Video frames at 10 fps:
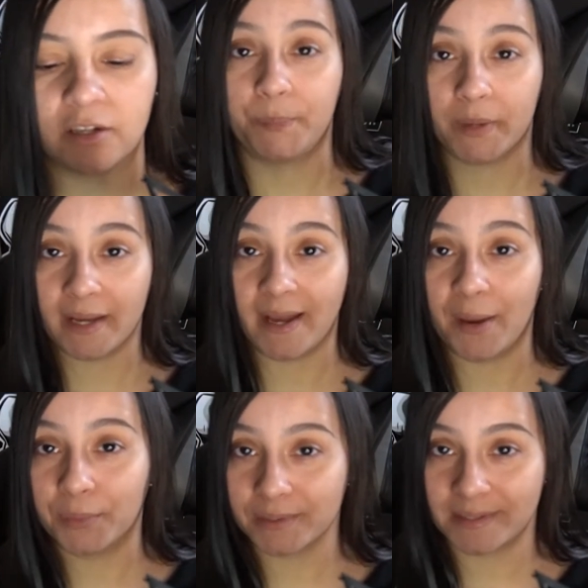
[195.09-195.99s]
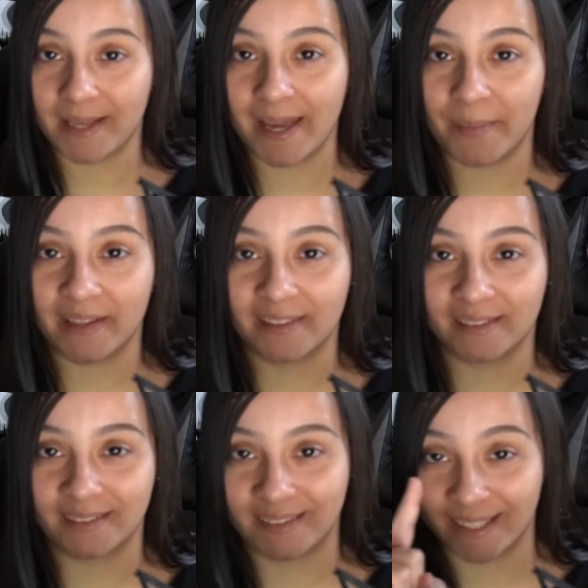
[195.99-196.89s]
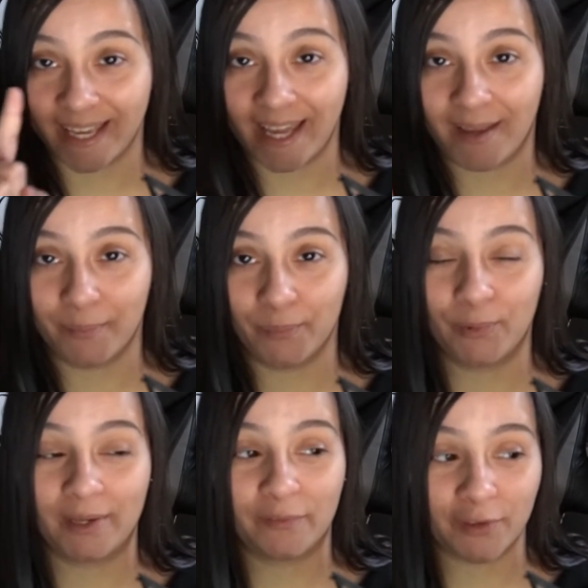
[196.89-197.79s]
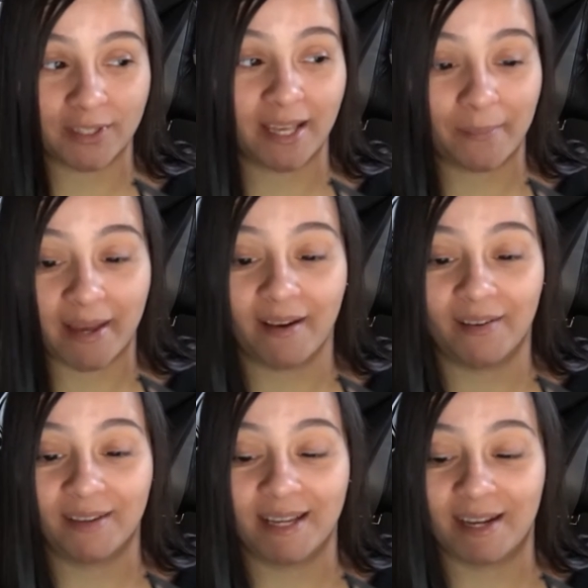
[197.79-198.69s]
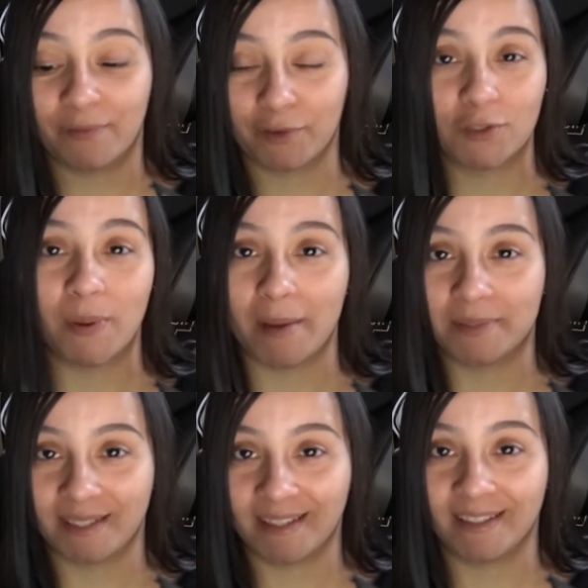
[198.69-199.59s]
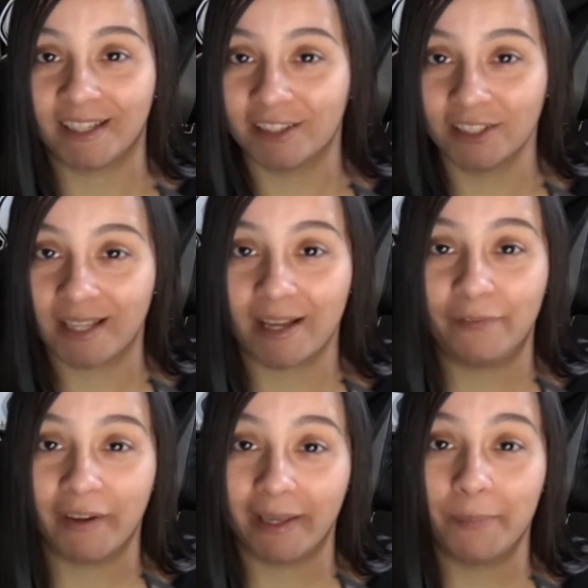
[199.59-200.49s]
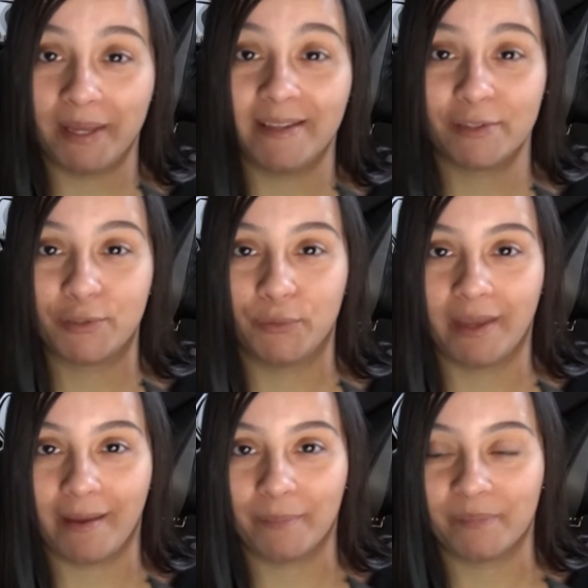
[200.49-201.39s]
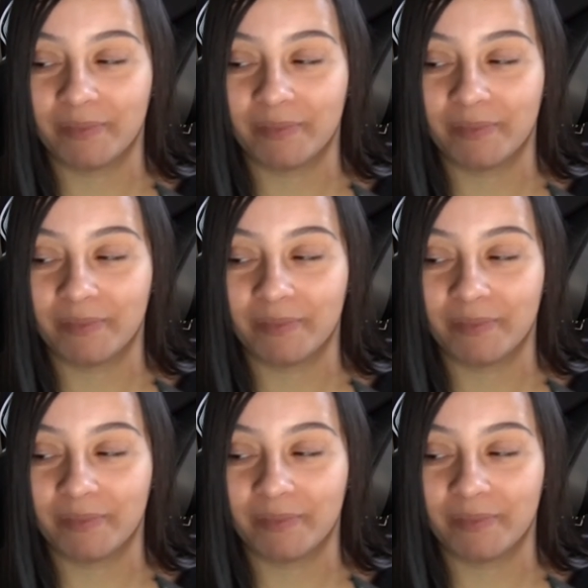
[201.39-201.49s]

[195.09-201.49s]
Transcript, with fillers: But I will say about the, the game, when it first came out and I first popped it in, it looked like a fucking PS2 game.